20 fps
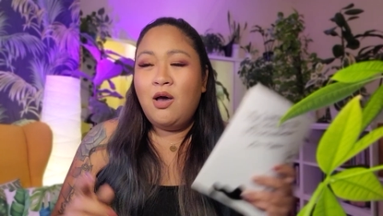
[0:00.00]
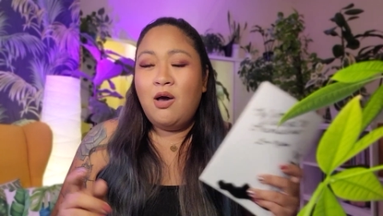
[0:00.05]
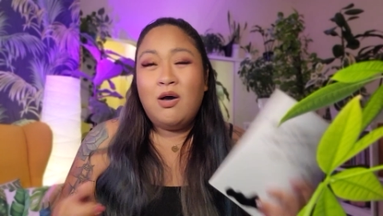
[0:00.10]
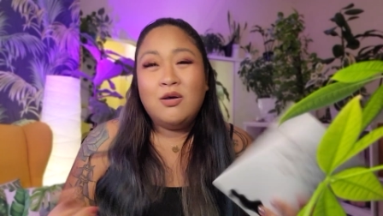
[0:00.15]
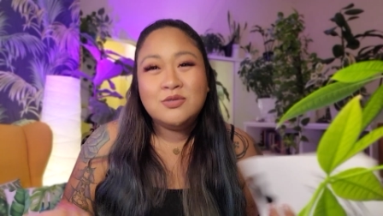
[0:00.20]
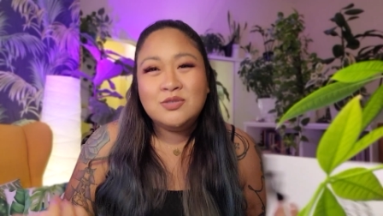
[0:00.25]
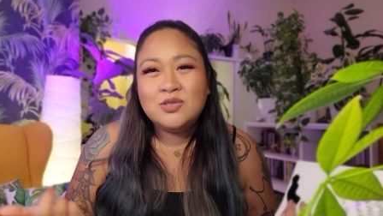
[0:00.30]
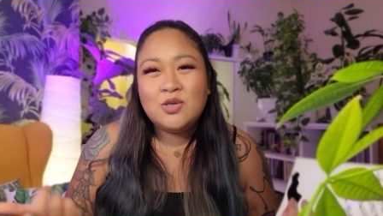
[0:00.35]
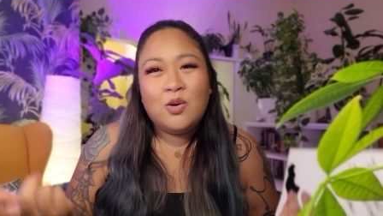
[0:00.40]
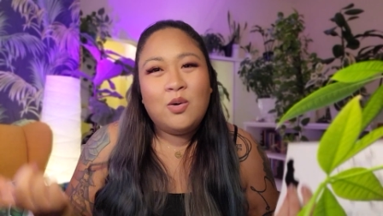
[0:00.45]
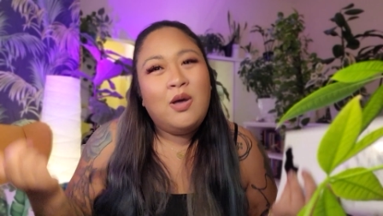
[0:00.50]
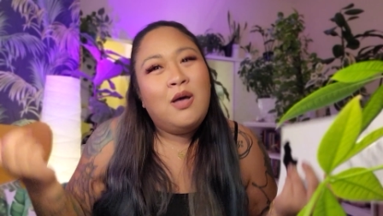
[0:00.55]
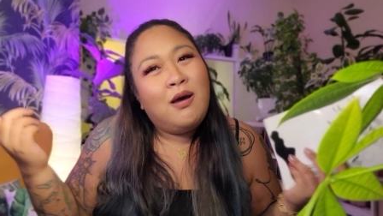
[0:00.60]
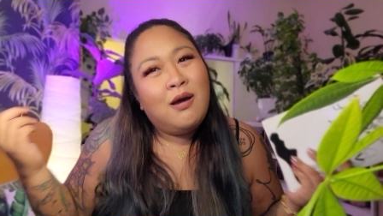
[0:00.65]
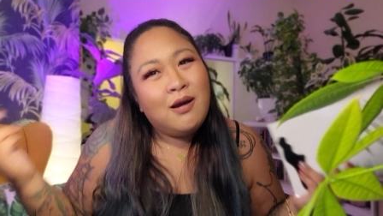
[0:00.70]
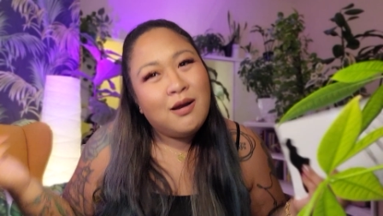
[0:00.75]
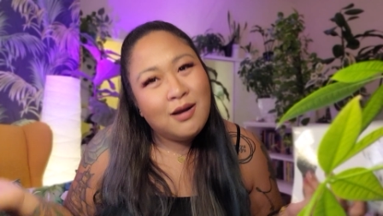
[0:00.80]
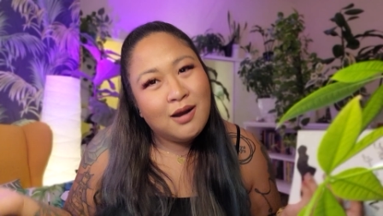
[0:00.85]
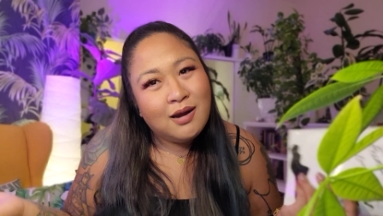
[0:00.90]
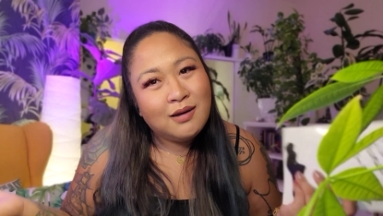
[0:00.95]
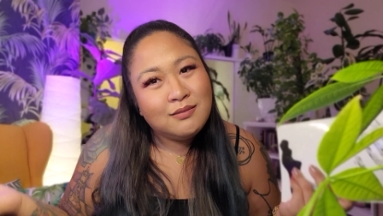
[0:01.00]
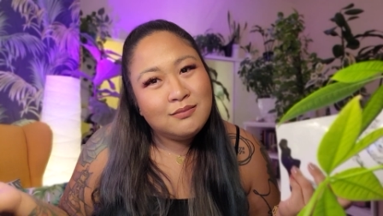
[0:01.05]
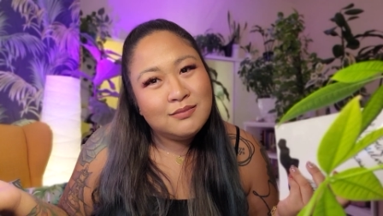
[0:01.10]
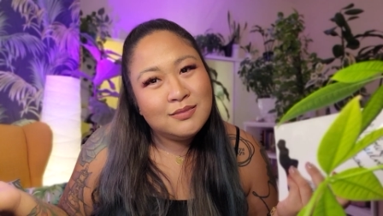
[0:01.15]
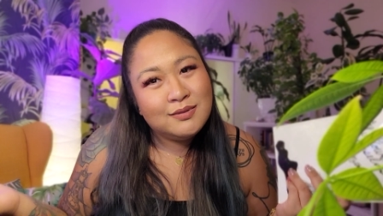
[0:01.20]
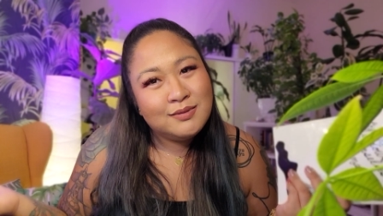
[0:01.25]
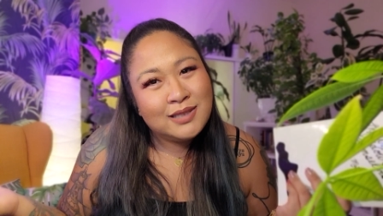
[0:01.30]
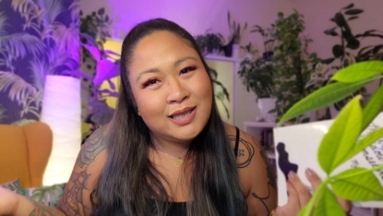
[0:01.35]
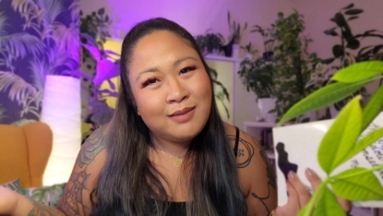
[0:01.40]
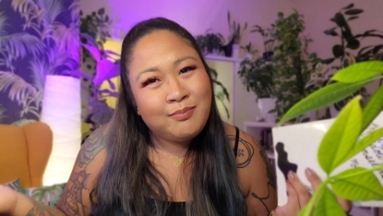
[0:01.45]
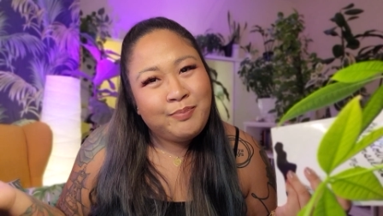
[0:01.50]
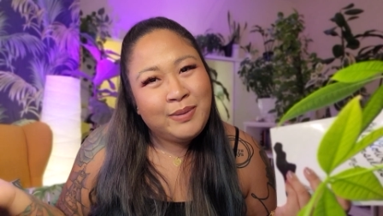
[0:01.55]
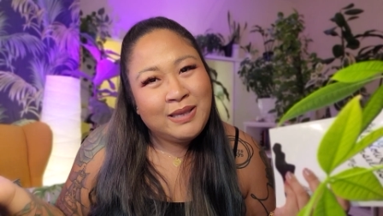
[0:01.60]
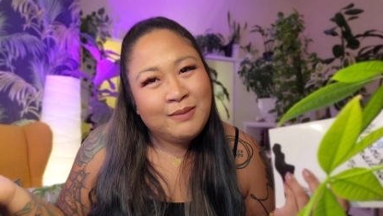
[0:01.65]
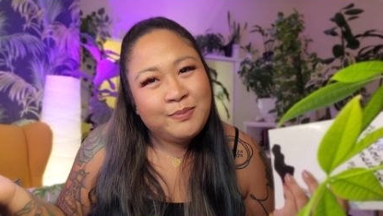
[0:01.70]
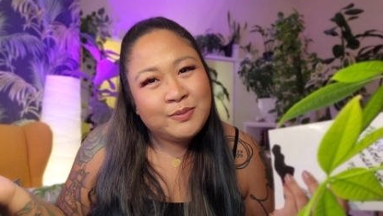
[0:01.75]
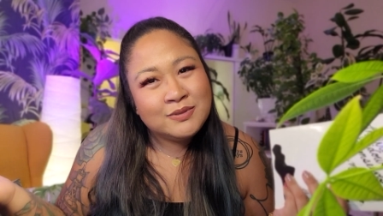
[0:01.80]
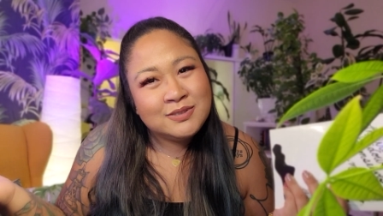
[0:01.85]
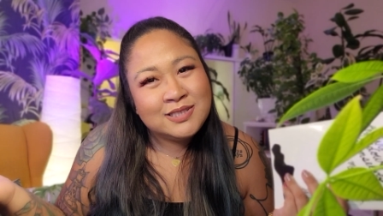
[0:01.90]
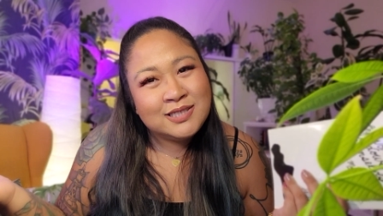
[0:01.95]
Also, are like
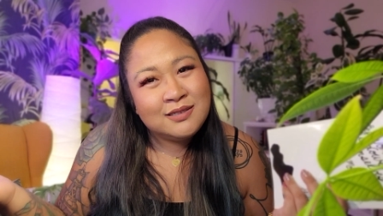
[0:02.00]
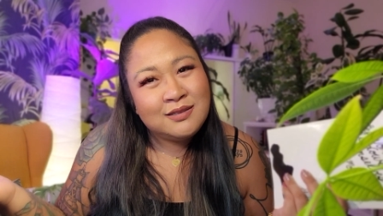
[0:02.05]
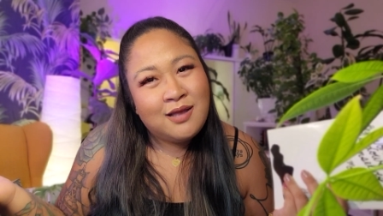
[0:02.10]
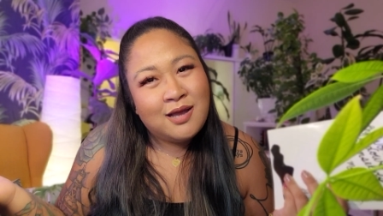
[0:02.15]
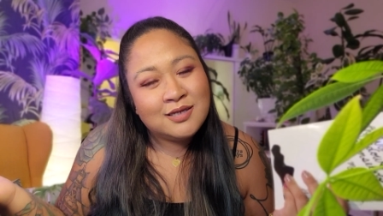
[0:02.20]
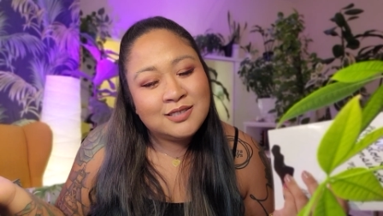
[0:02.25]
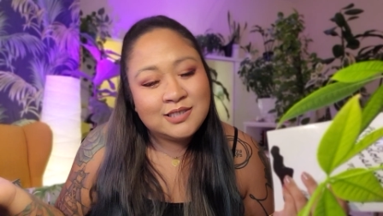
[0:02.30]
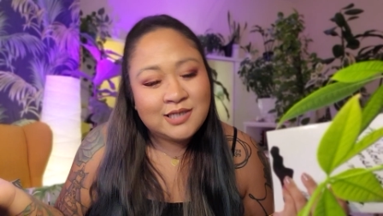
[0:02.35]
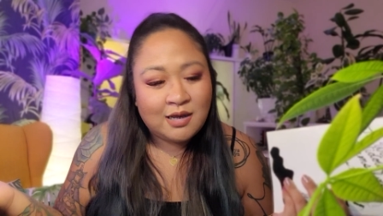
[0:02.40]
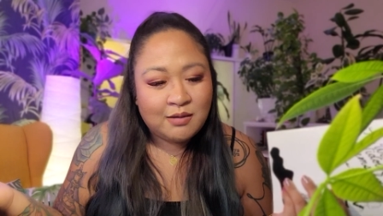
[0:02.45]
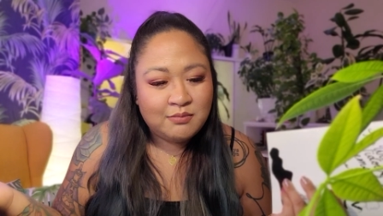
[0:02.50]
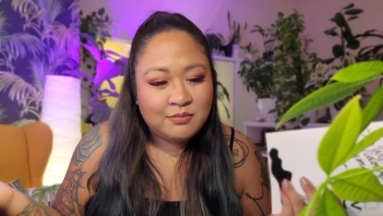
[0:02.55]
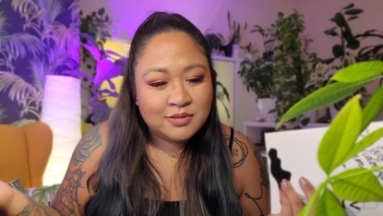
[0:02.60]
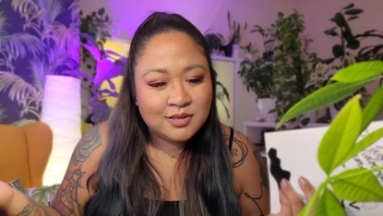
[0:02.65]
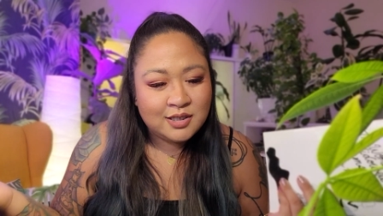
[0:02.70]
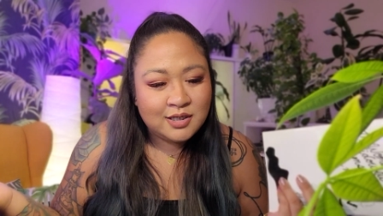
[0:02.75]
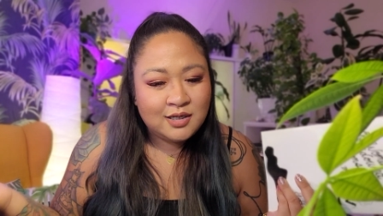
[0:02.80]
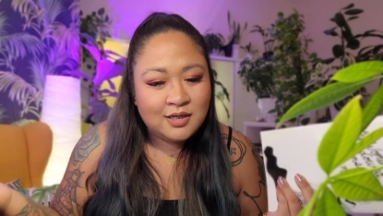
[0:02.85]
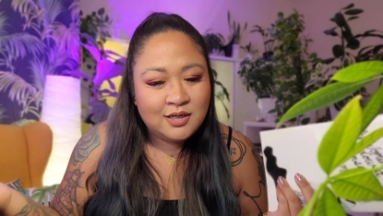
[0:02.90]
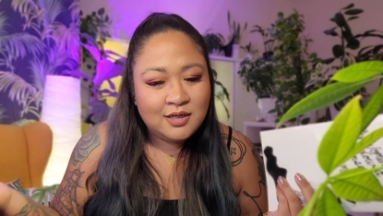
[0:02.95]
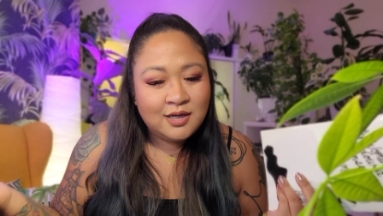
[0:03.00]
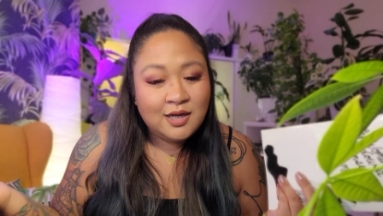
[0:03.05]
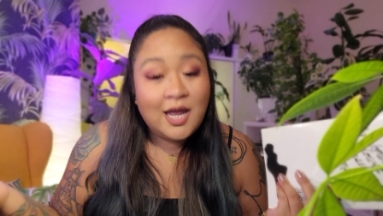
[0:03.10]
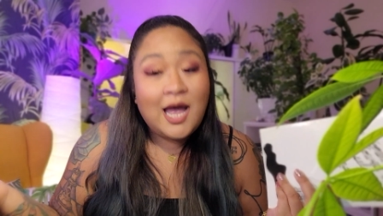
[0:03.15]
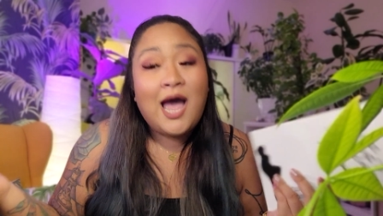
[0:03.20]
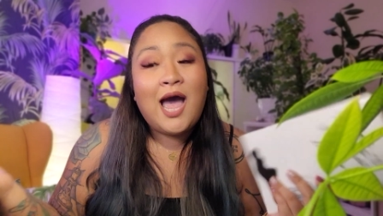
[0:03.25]
people still on Tumblr?